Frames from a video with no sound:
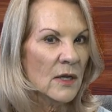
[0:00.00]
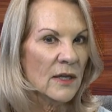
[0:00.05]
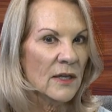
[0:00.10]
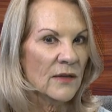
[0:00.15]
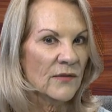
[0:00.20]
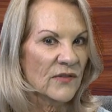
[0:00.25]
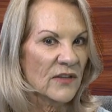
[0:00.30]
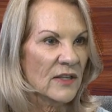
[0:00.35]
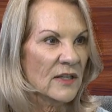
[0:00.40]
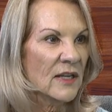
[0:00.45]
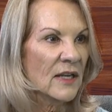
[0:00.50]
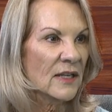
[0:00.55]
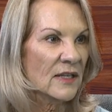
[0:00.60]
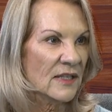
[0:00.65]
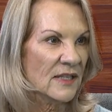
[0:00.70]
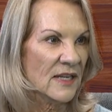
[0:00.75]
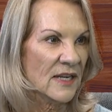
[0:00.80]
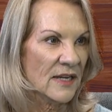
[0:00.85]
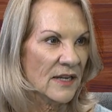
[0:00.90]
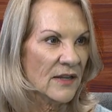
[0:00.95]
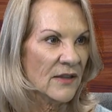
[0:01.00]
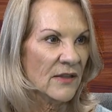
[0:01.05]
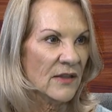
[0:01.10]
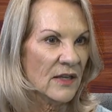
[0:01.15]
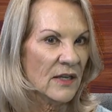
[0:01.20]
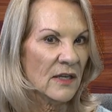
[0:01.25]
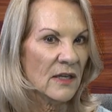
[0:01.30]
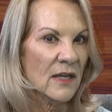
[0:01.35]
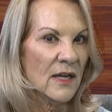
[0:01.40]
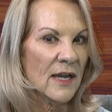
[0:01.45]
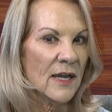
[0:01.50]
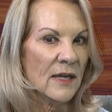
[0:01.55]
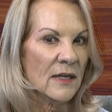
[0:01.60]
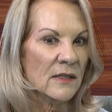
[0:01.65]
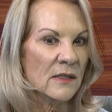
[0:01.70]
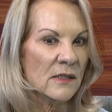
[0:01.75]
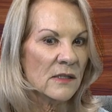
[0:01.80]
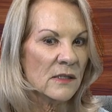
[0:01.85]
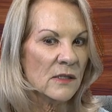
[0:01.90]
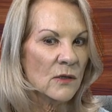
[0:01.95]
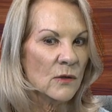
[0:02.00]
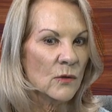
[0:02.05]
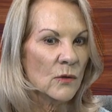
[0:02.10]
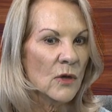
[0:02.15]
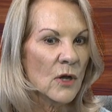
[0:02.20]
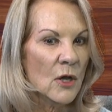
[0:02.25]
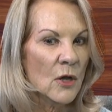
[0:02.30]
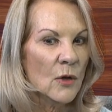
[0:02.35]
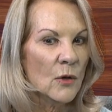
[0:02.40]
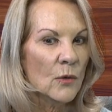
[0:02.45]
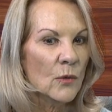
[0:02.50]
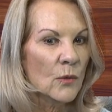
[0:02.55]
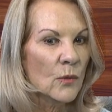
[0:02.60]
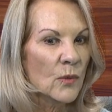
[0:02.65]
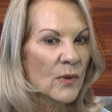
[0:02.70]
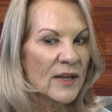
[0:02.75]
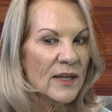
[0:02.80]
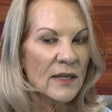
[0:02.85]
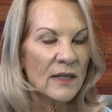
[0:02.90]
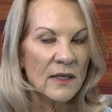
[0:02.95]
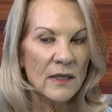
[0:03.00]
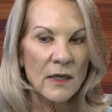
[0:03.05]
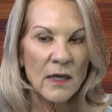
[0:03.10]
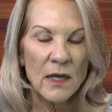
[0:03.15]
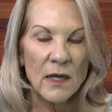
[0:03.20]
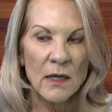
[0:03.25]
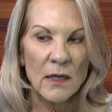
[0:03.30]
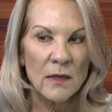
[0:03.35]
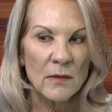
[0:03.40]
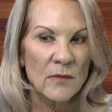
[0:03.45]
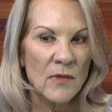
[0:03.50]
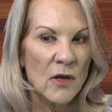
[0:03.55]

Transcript: if they needed anything. Mm-hmm. And so we um,